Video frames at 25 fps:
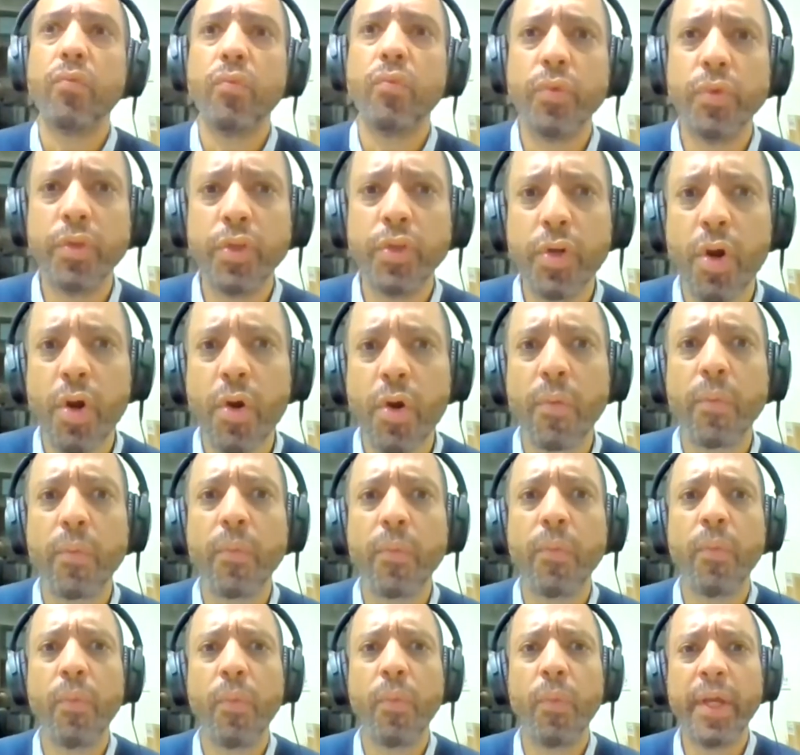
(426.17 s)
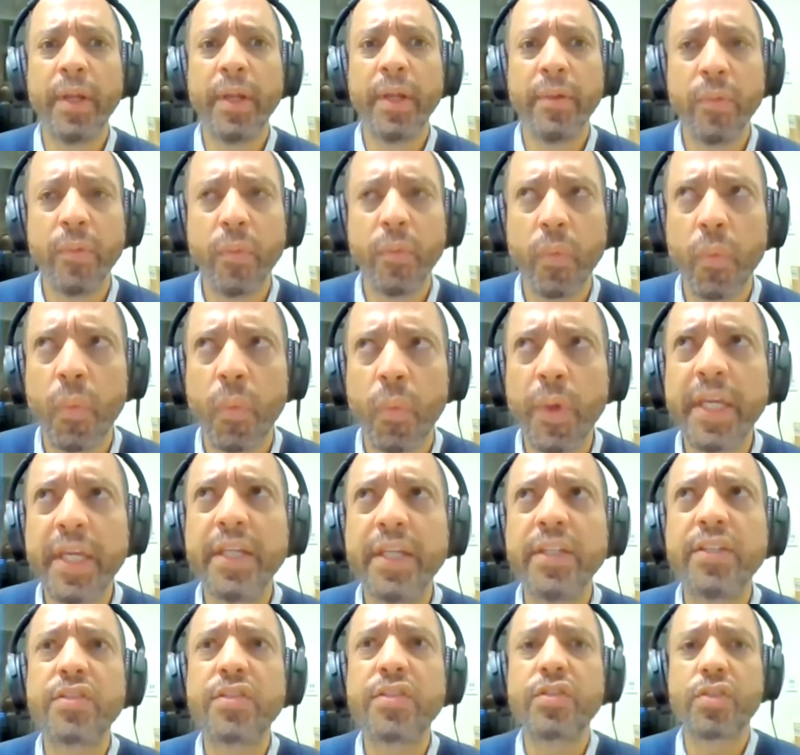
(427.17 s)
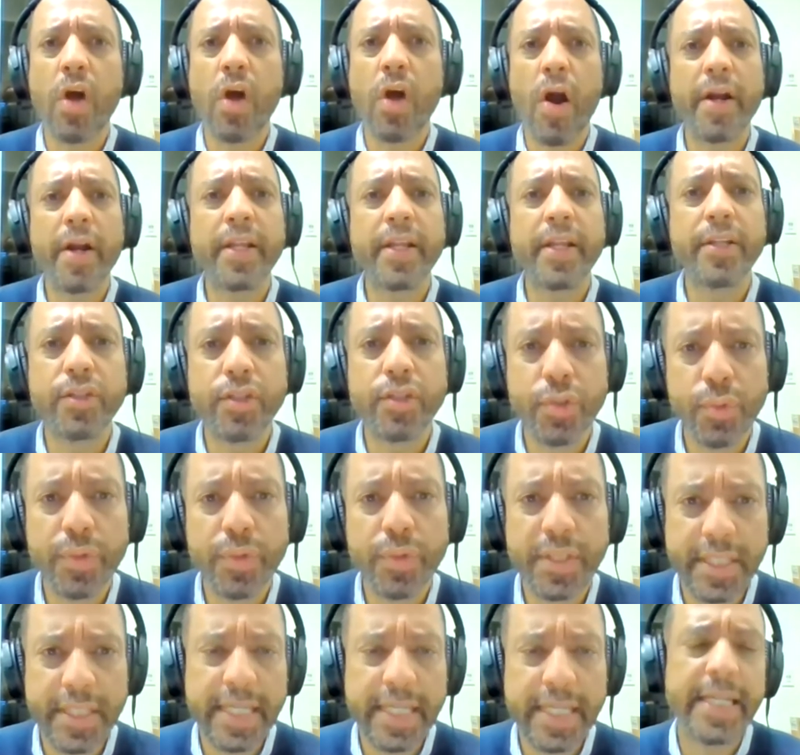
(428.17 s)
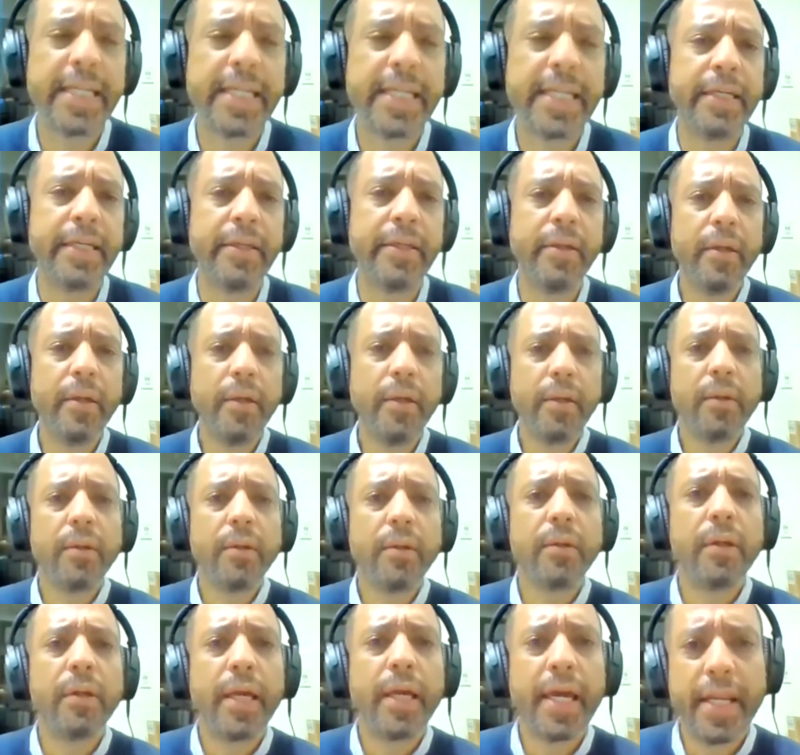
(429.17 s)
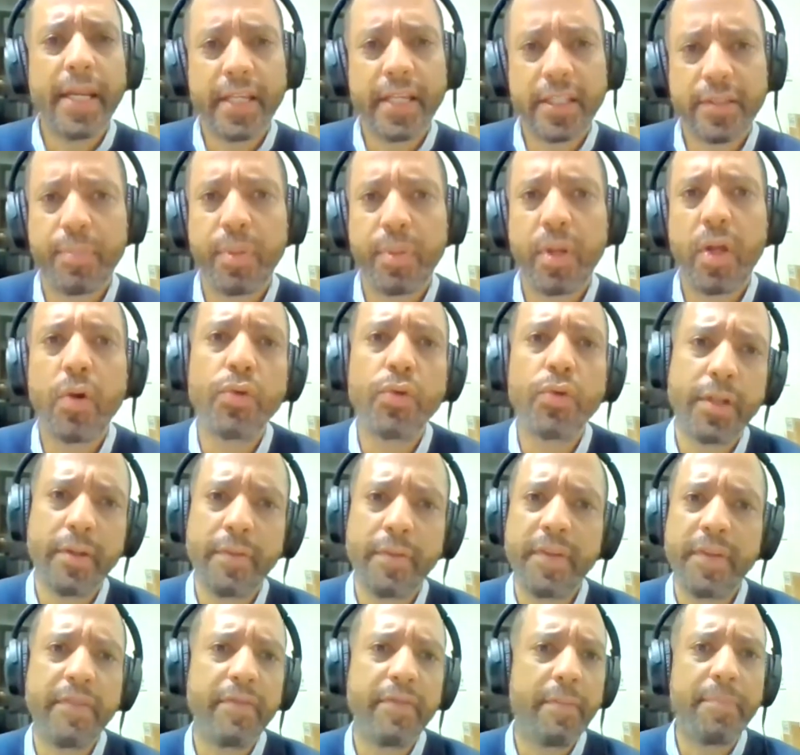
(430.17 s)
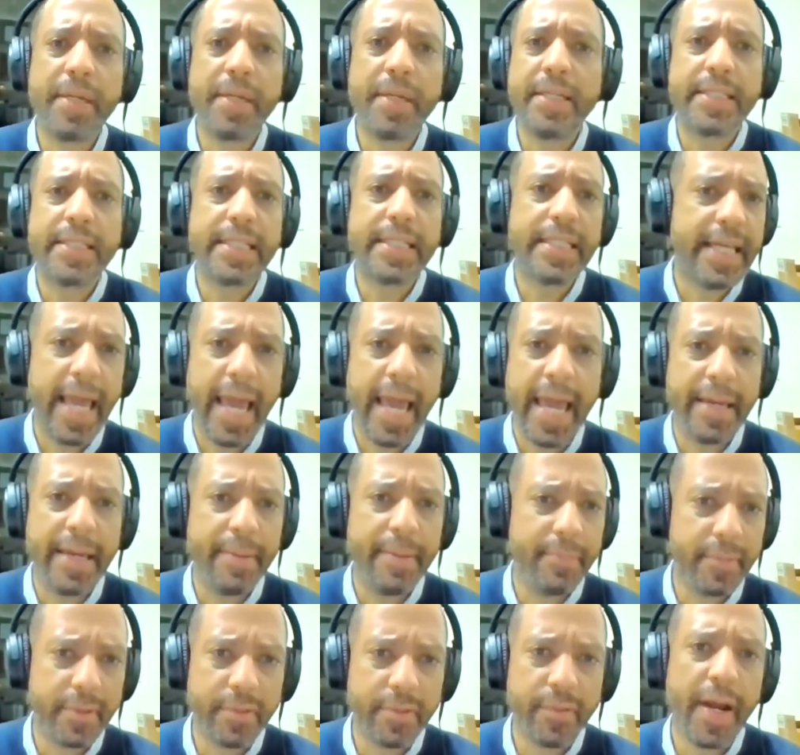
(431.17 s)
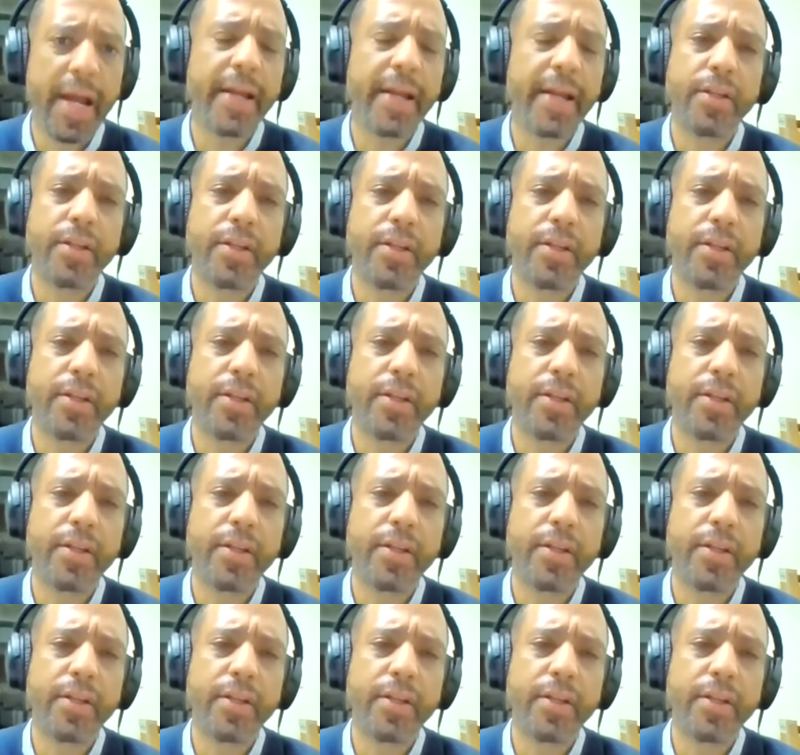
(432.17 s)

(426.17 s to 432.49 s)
when we started to see an explosion of even PC games, right?